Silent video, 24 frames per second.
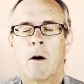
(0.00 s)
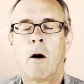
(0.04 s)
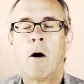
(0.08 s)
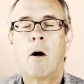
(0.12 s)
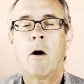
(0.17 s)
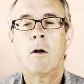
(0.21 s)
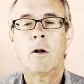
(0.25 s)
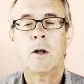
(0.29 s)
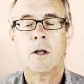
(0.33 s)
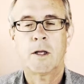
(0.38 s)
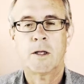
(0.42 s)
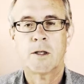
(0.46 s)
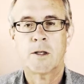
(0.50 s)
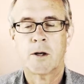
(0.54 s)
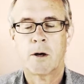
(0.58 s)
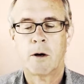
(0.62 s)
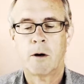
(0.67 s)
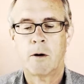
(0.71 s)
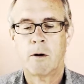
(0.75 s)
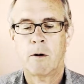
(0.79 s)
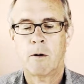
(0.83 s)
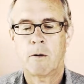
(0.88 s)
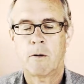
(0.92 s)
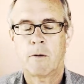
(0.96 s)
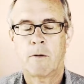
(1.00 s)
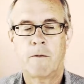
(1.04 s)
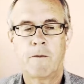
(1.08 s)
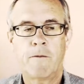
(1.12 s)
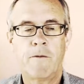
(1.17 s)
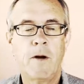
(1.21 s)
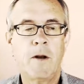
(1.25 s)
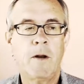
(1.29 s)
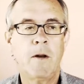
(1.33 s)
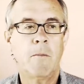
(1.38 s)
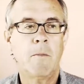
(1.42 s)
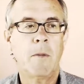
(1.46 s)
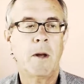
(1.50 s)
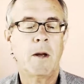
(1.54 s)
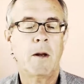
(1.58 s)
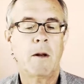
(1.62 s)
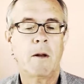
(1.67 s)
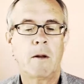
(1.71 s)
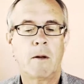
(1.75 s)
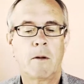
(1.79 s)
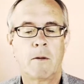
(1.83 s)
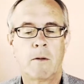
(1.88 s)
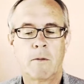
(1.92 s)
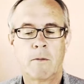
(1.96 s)
All is all. The
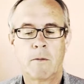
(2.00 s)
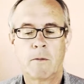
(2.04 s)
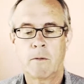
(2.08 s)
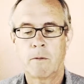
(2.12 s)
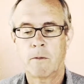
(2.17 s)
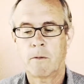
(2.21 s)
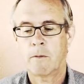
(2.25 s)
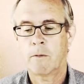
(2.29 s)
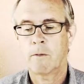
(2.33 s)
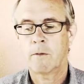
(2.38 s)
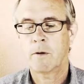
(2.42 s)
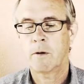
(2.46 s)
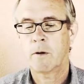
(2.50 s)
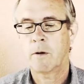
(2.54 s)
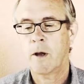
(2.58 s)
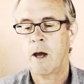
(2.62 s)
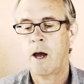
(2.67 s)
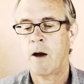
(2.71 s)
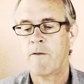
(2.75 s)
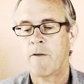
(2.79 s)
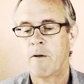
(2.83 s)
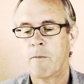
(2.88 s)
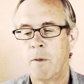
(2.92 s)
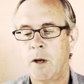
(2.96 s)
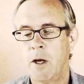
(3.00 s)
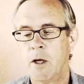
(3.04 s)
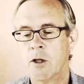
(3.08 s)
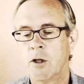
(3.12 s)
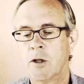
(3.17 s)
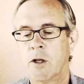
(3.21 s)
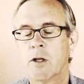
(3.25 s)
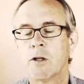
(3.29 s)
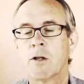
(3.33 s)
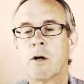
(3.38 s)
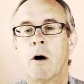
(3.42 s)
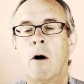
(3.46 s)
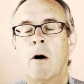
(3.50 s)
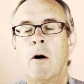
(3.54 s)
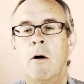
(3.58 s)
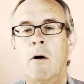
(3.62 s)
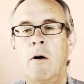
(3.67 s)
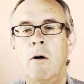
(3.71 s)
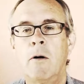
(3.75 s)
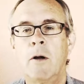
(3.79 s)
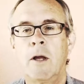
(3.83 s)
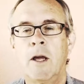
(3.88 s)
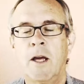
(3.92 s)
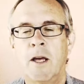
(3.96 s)
fundamental affirmation is
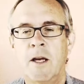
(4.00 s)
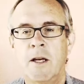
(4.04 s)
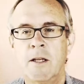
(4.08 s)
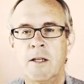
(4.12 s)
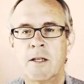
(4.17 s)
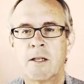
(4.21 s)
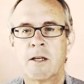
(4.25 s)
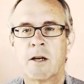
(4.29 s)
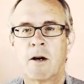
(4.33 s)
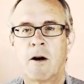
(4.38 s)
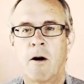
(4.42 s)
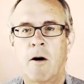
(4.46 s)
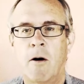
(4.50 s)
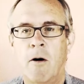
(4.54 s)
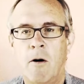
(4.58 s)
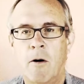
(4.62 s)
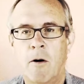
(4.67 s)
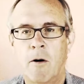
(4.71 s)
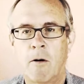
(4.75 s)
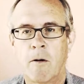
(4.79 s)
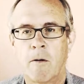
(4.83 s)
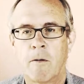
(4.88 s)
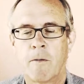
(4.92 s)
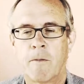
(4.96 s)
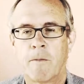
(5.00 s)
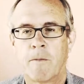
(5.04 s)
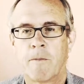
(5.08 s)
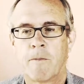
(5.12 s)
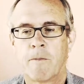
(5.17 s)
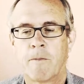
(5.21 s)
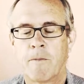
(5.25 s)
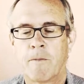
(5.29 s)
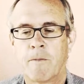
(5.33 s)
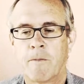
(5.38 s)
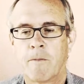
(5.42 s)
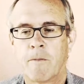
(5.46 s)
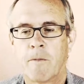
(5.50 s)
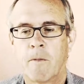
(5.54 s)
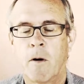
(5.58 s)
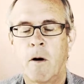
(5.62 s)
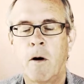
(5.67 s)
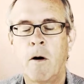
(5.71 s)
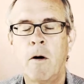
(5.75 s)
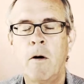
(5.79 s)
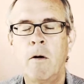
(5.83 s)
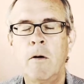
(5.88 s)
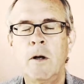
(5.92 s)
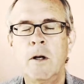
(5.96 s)
all is all.
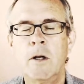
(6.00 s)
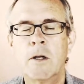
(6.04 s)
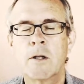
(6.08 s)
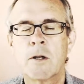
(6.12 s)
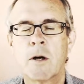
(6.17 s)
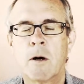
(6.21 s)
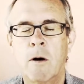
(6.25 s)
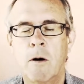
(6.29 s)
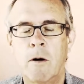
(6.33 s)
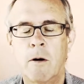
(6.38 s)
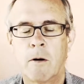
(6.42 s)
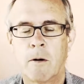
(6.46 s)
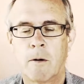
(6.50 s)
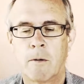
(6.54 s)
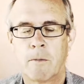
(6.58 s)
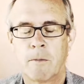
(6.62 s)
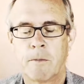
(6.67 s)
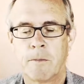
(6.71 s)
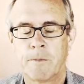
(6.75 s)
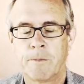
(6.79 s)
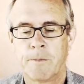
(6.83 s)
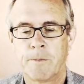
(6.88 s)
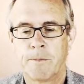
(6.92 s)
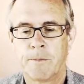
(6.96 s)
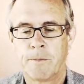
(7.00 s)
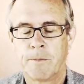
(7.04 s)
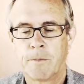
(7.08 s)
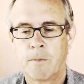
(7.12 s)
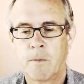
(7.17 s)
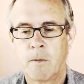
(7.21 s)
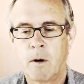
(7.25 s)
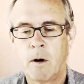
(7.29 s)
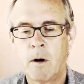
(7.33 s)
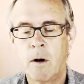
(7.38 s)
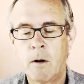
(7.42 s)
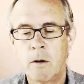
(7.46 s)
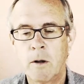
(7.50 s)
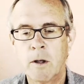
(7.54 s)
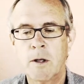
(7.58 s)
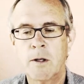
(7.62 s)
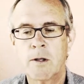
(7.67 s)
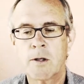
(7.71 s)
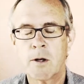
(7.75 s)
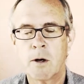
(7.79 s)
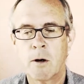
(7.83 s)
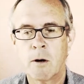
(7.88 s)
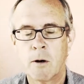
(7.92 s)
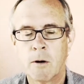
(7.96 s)
All is all. All
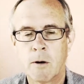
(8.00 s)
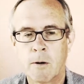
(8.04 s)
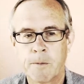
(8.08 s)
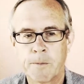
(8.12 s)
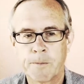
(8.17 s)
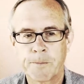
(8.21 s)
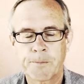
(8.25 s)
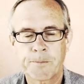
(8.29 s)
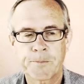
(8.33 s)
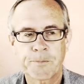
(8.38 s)
is all.